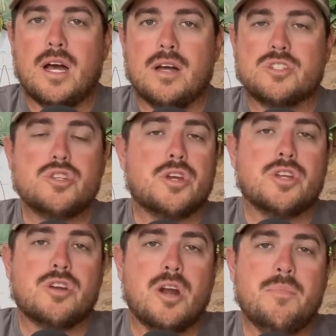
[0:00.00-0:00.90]
snook
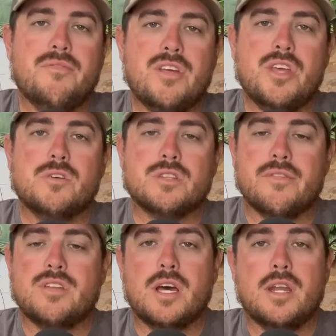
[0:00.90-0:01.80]
and tarpon videos
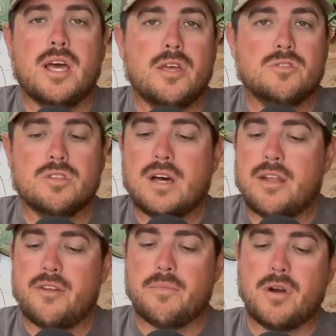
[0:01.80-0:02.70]
I've done, I use a lot
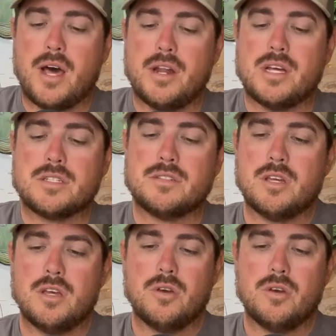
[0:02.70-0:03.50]
of their products.